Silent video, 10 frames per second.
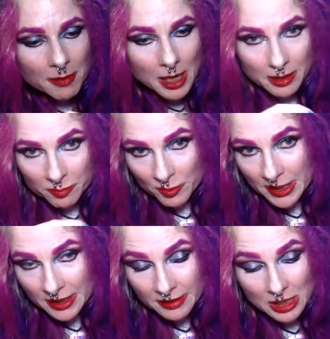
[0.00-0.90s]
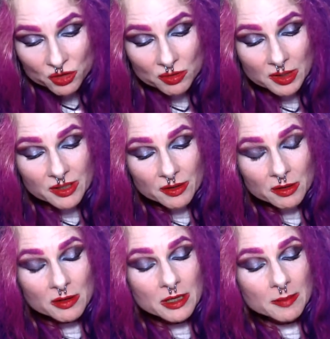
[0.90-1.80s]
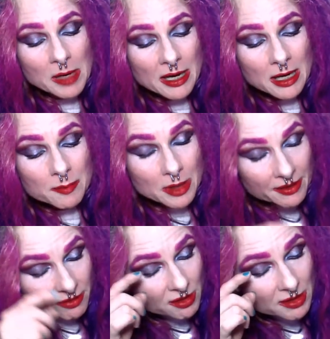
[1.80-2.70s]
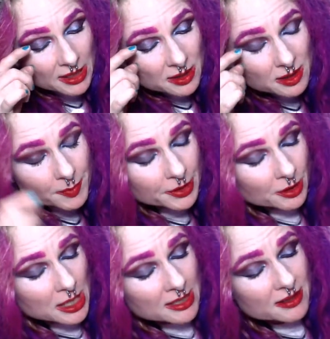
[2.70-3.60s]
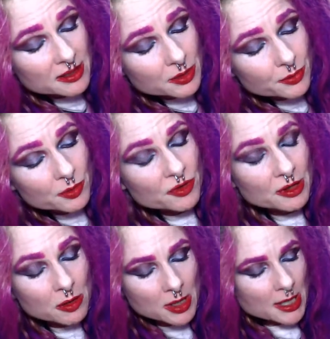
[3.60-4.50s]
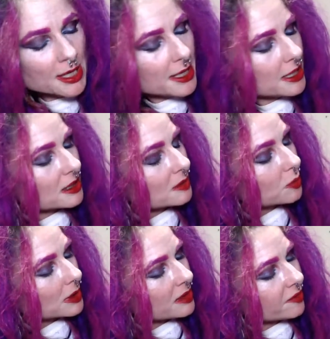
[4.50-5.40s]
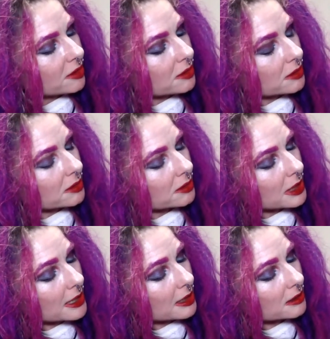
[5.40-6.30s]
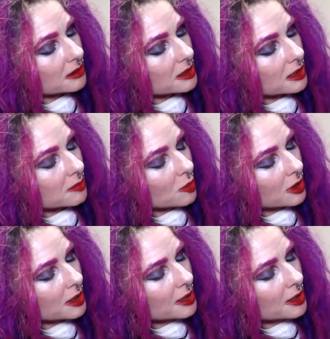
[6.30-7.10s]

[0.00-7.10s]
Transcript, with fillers: I am a redhead naturally, so my eyebrows look like this, but they're kind of see-through, so it's whatever, I can't see anymore.